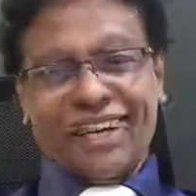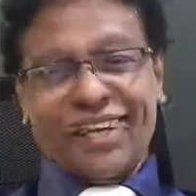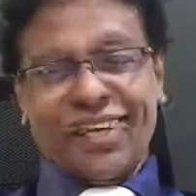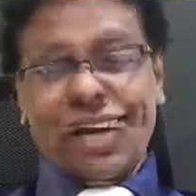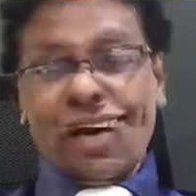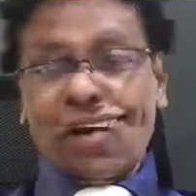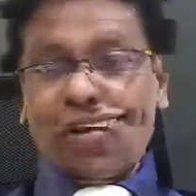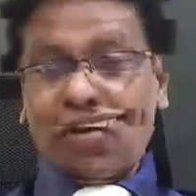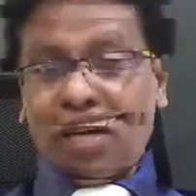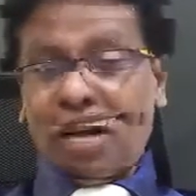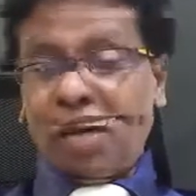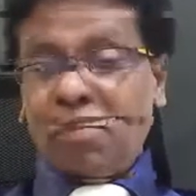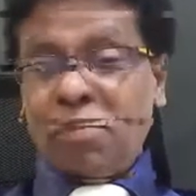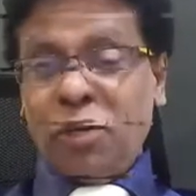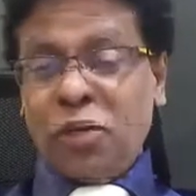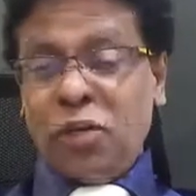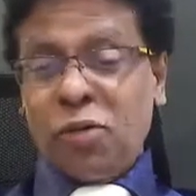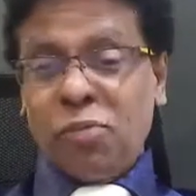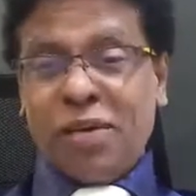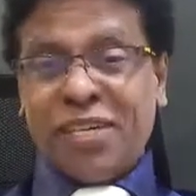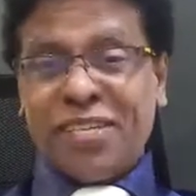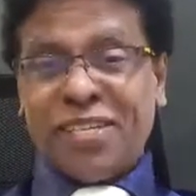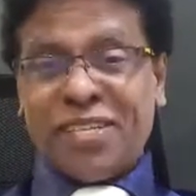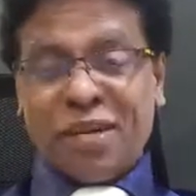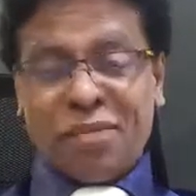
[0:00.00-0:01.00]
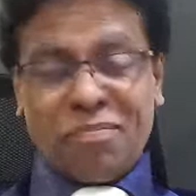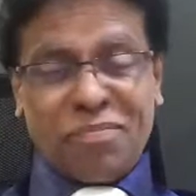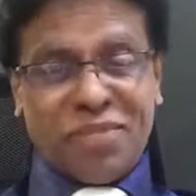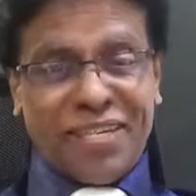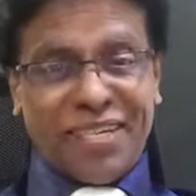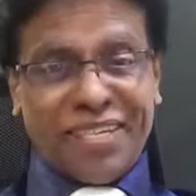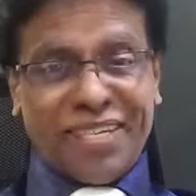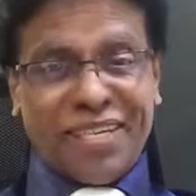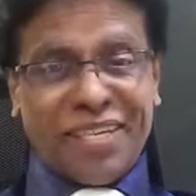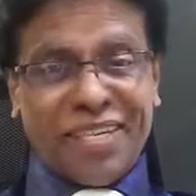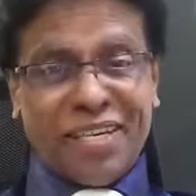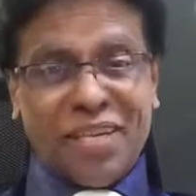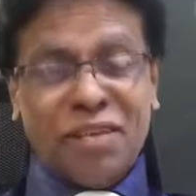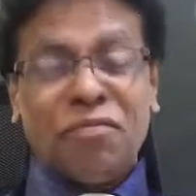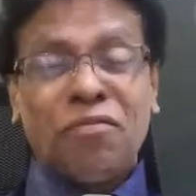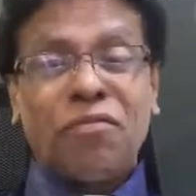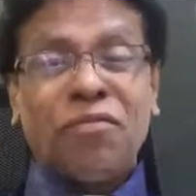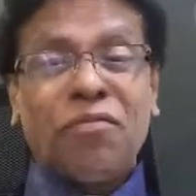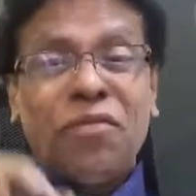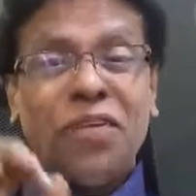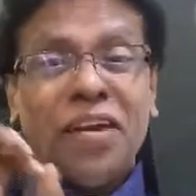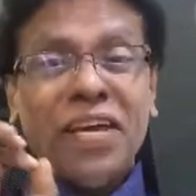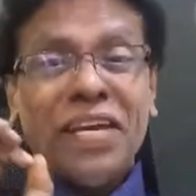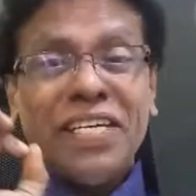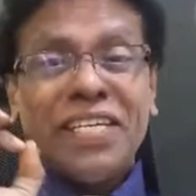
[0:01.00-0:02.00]
Now coming to my subject,
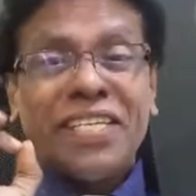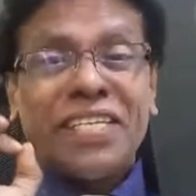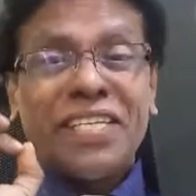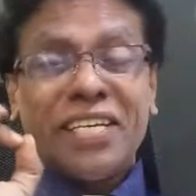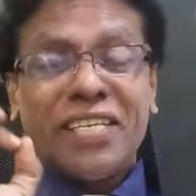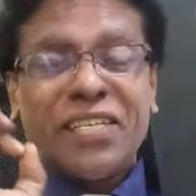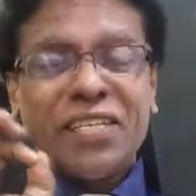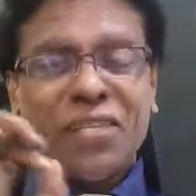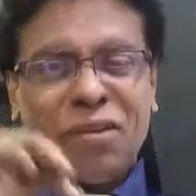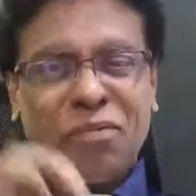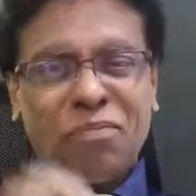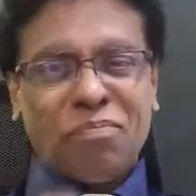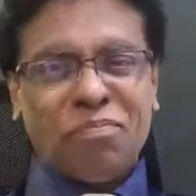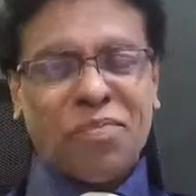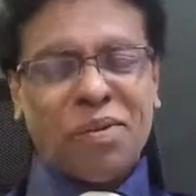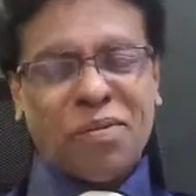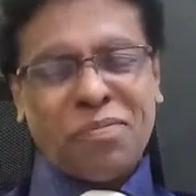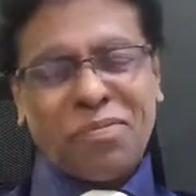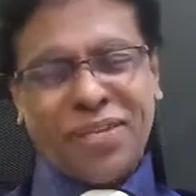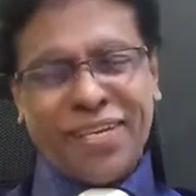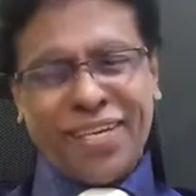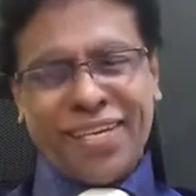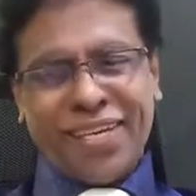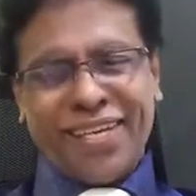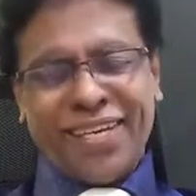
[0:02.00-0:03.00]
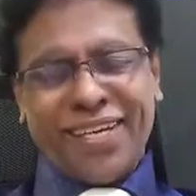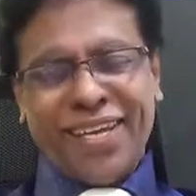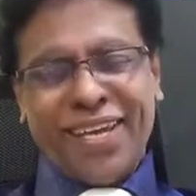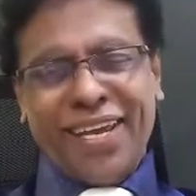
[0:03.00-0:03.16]
Facets of Memory.